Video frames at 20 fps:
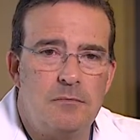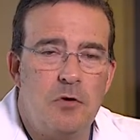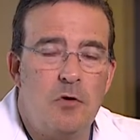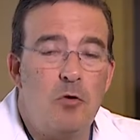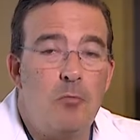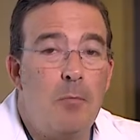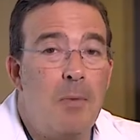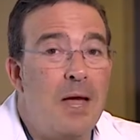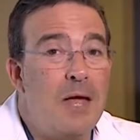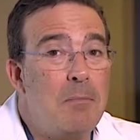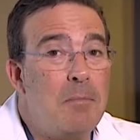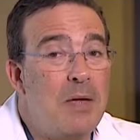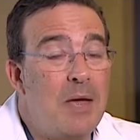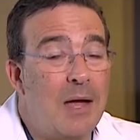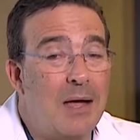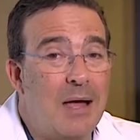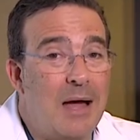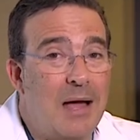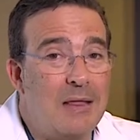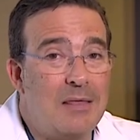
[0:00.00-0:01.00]
You may be a
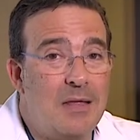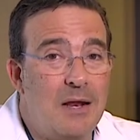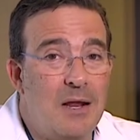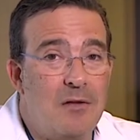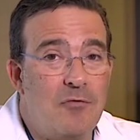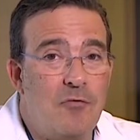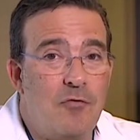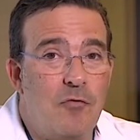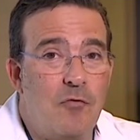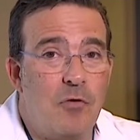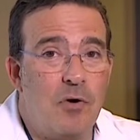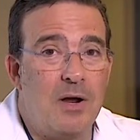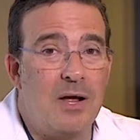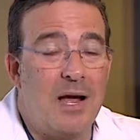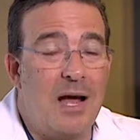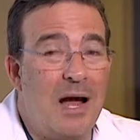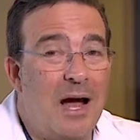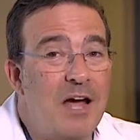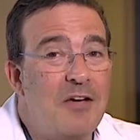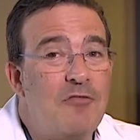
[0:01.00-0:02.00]
candidate for
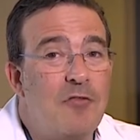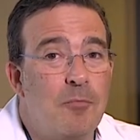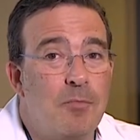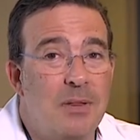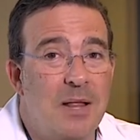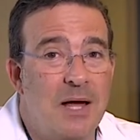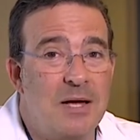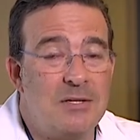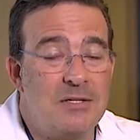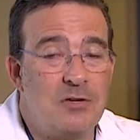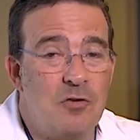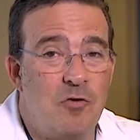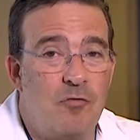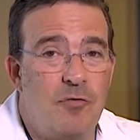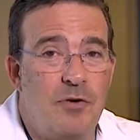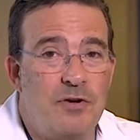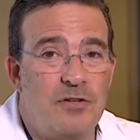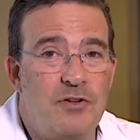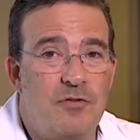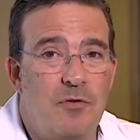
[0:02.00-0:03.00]
kyphoplasty or
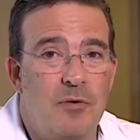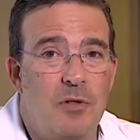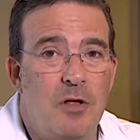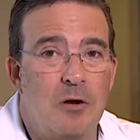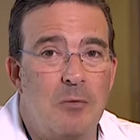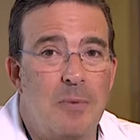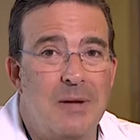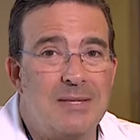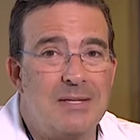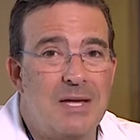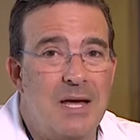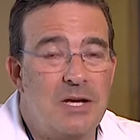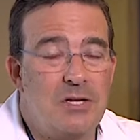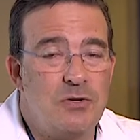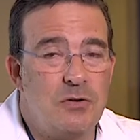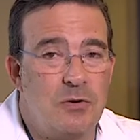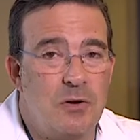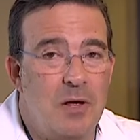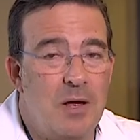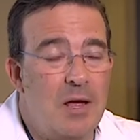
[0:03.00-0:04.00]
vertebral
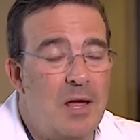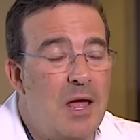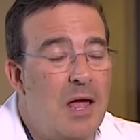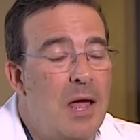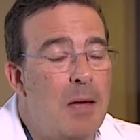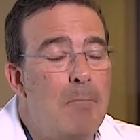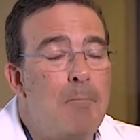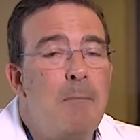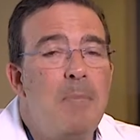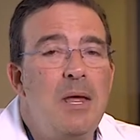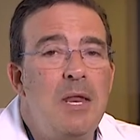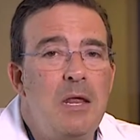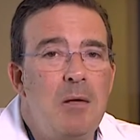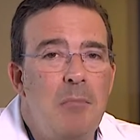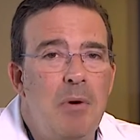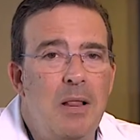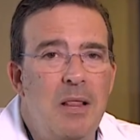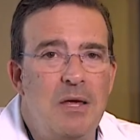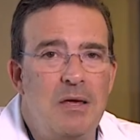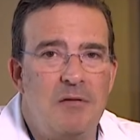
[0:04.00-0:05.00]
augmentation, a
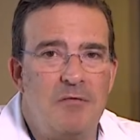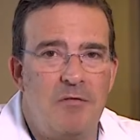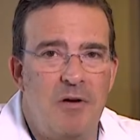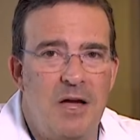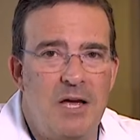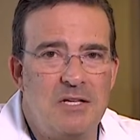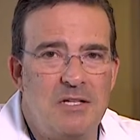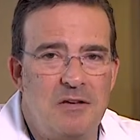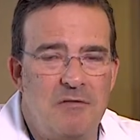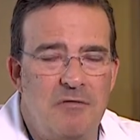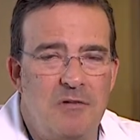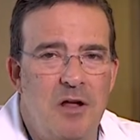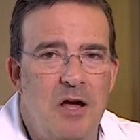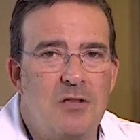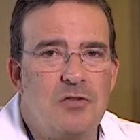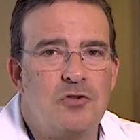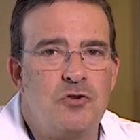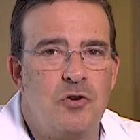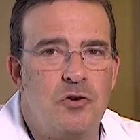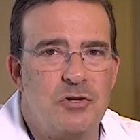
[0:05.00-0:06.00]
minimally invasive
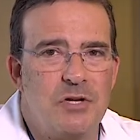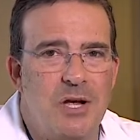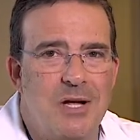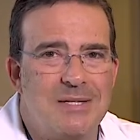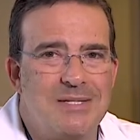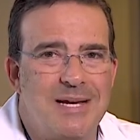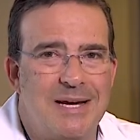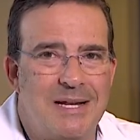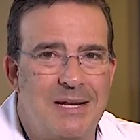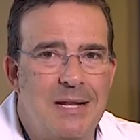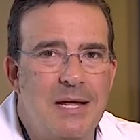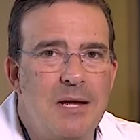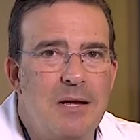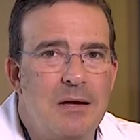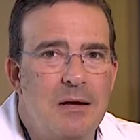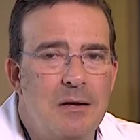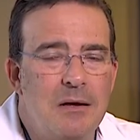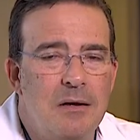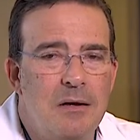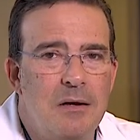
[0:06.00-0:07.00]
non-surgical technique
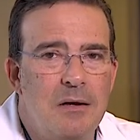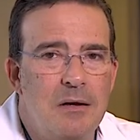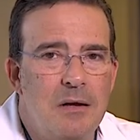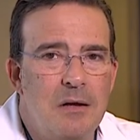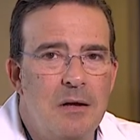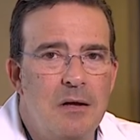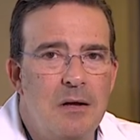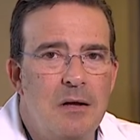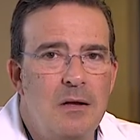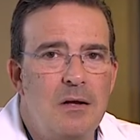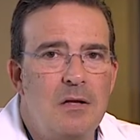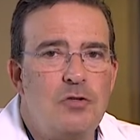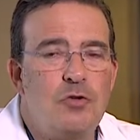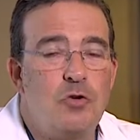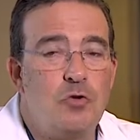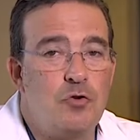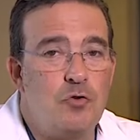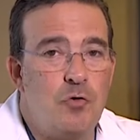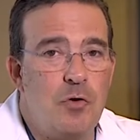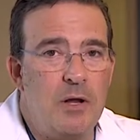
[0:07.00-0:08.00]

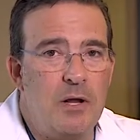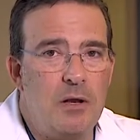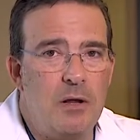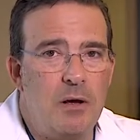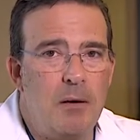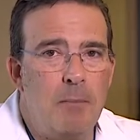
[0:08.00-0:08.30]
to treat